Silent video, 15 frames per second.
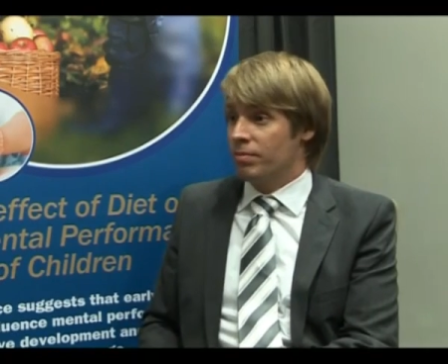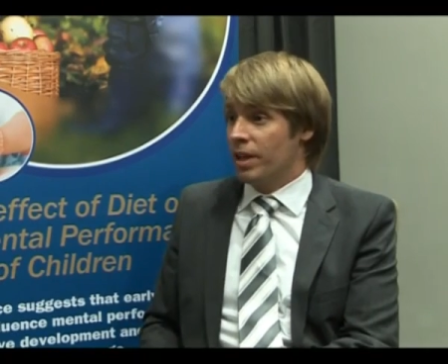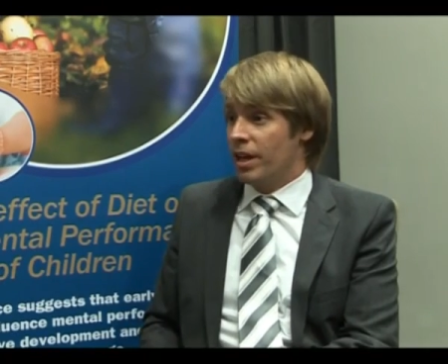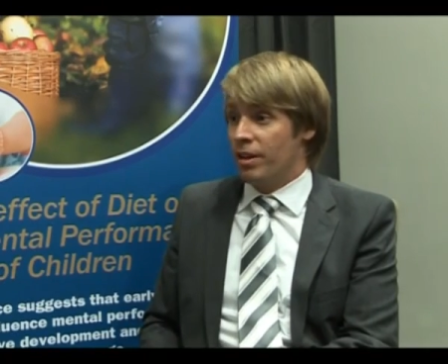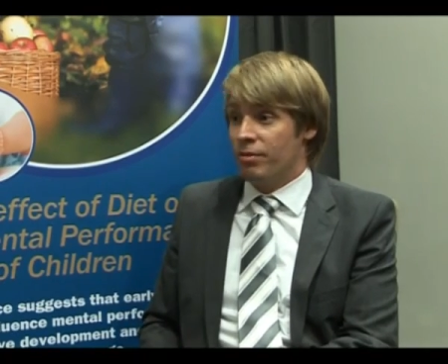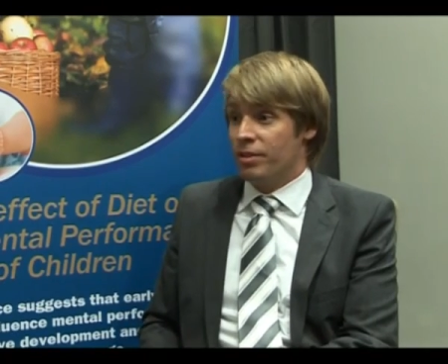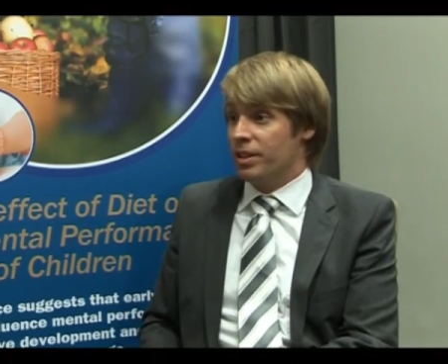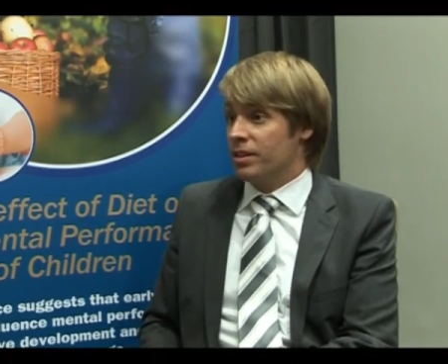
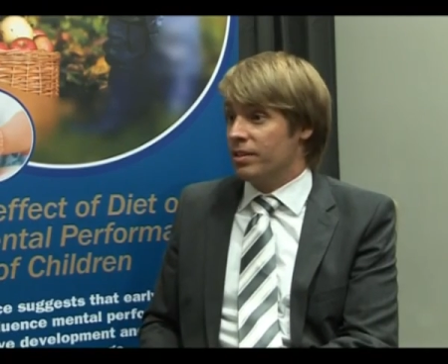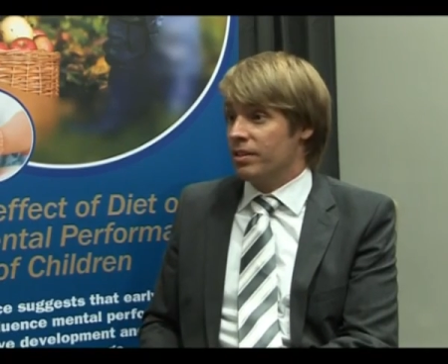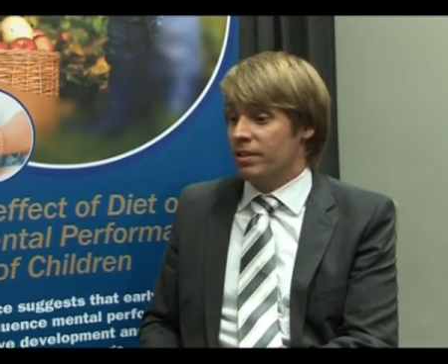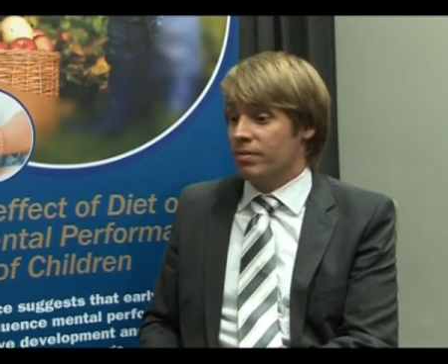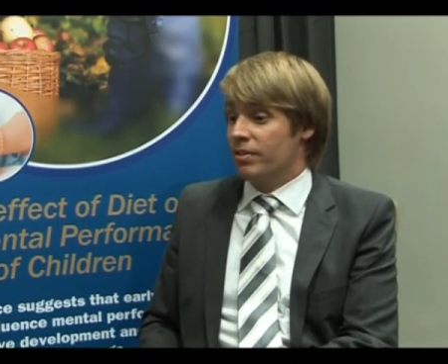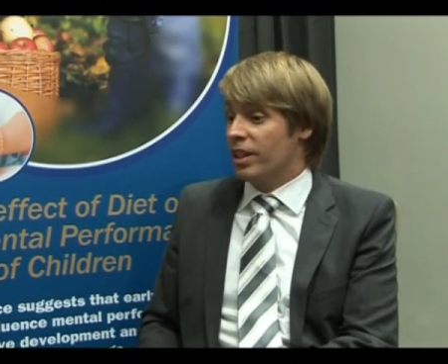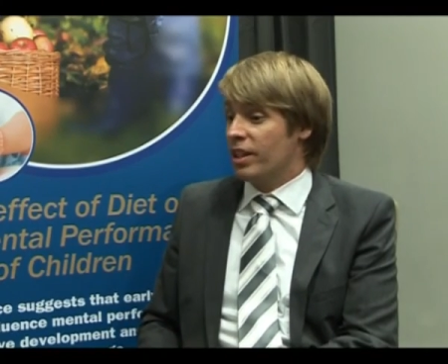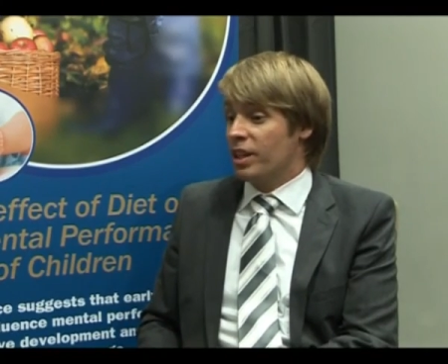have an
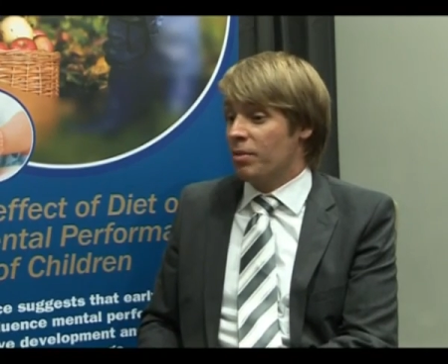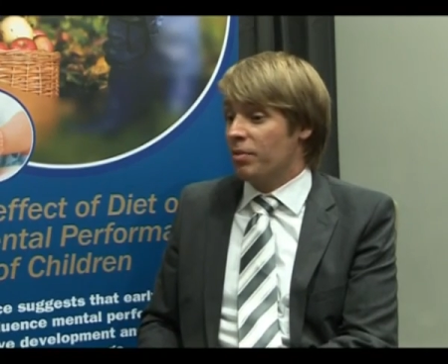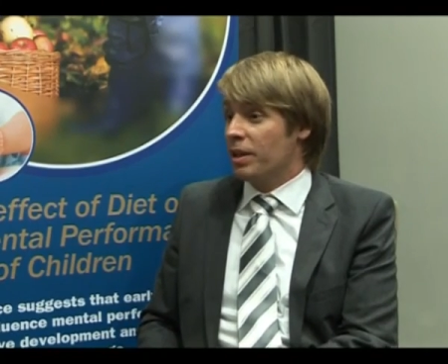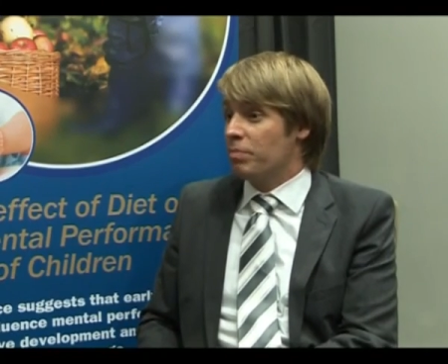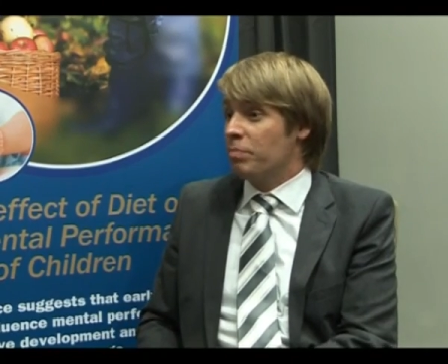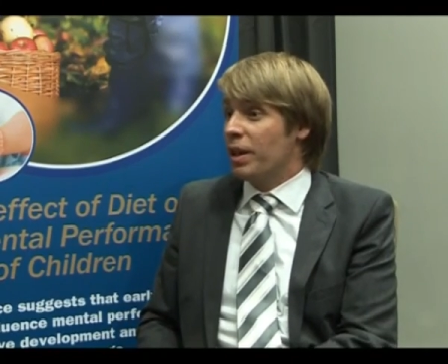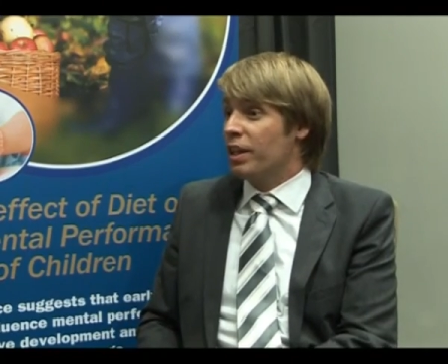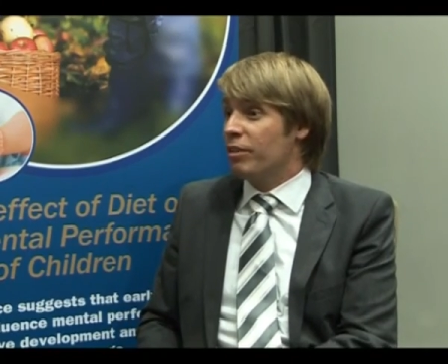
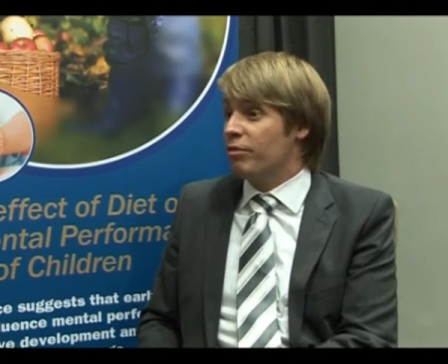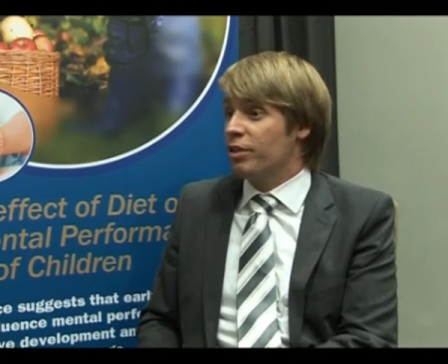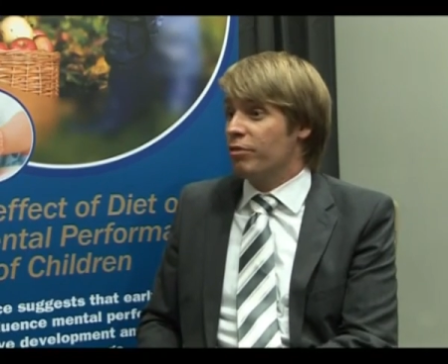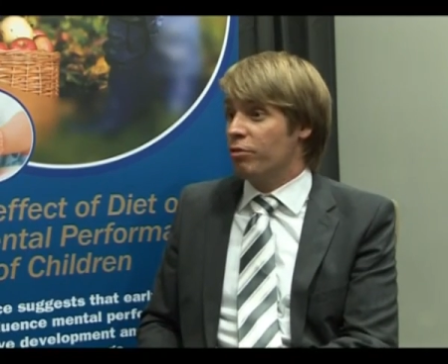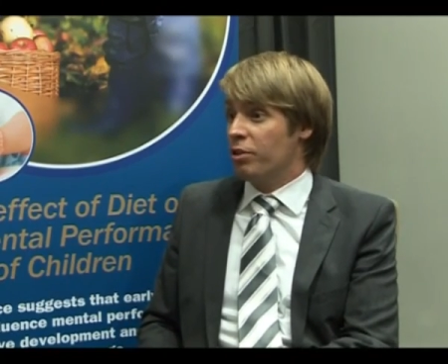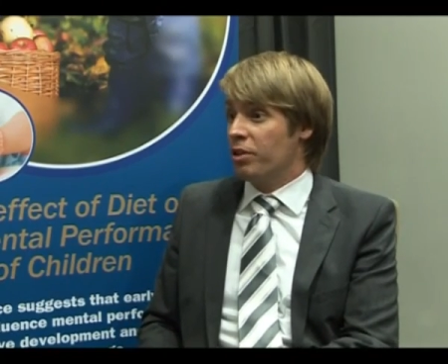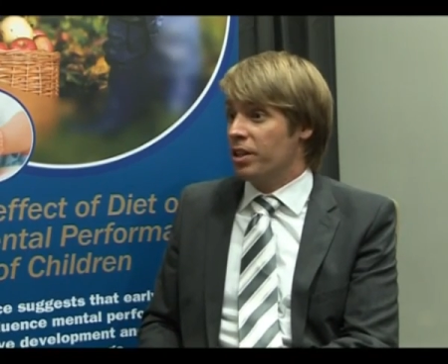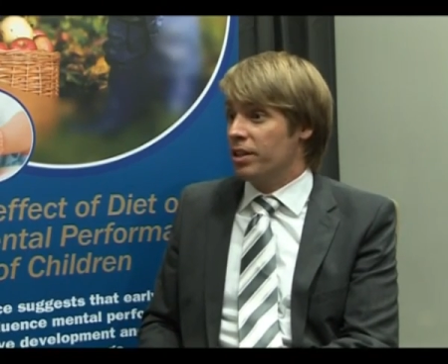economic benefit
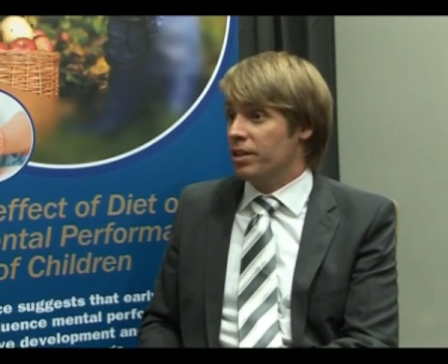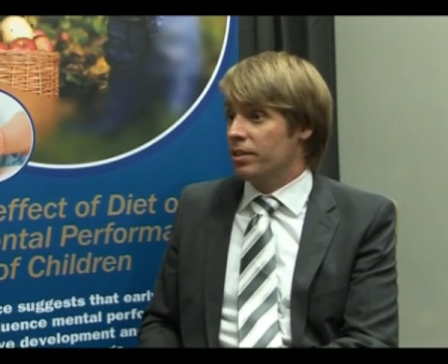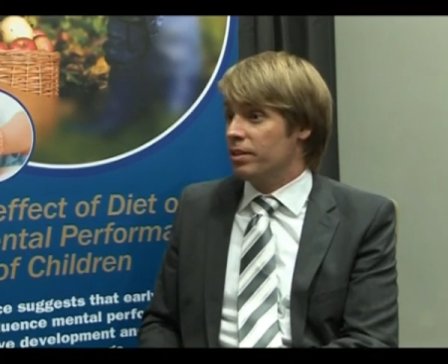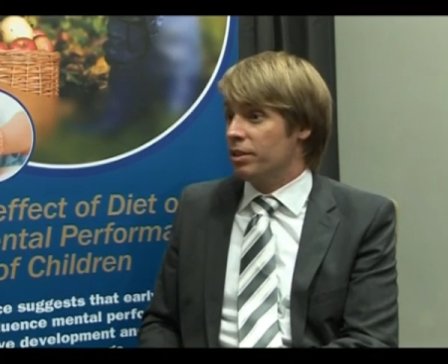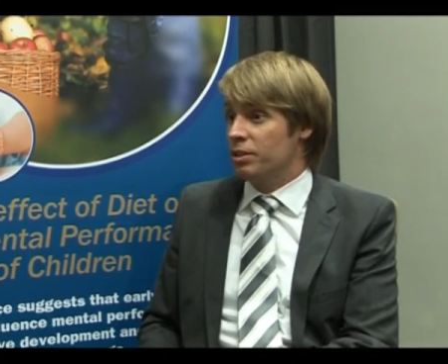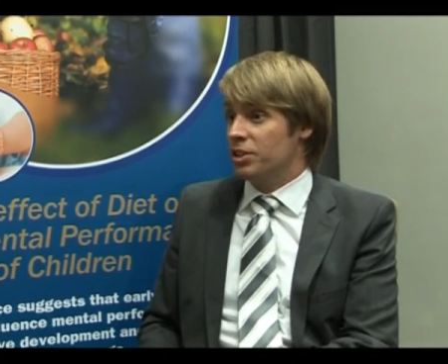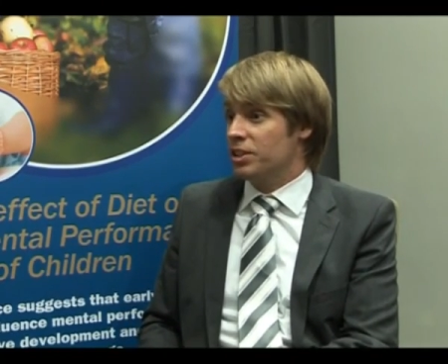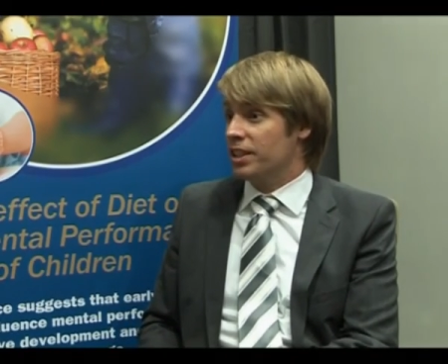for the
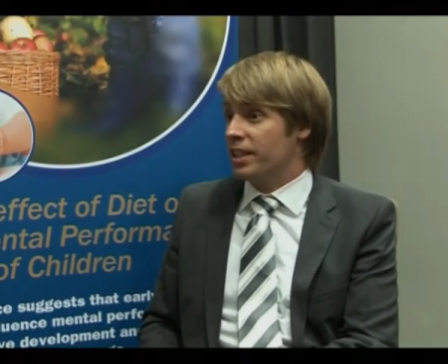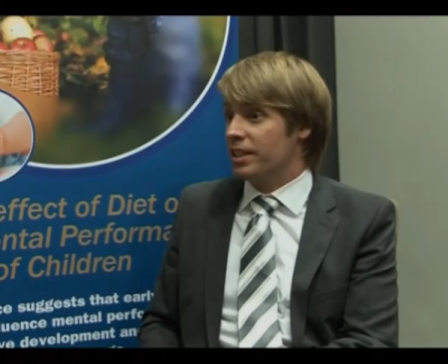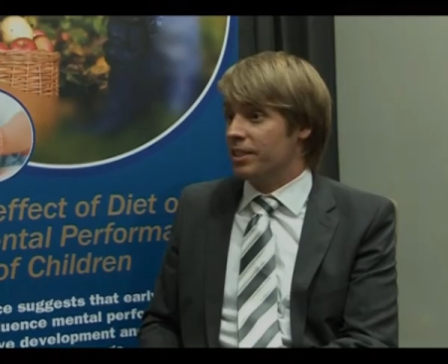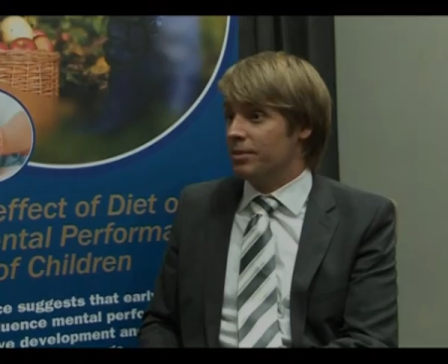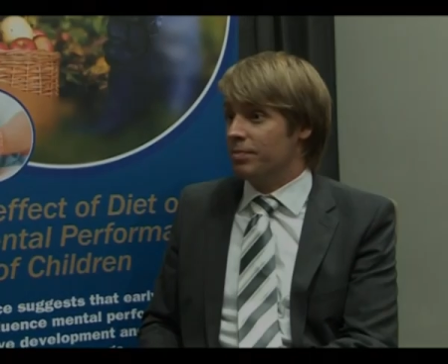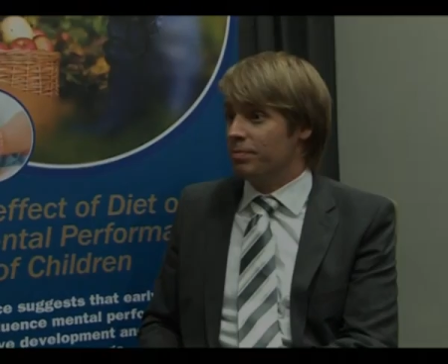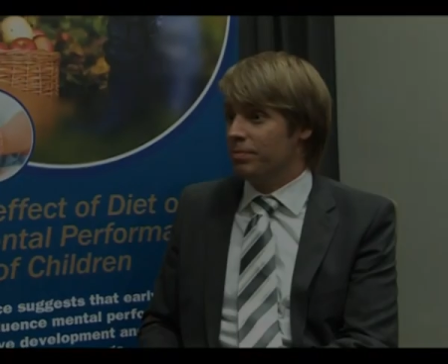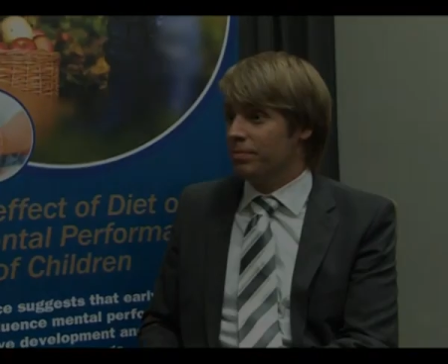whole
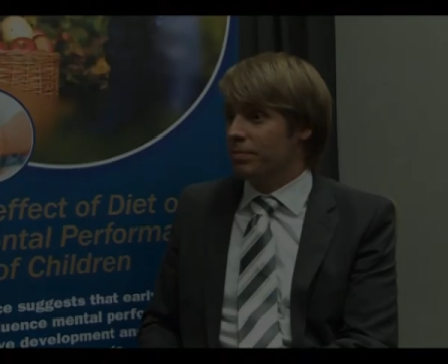society.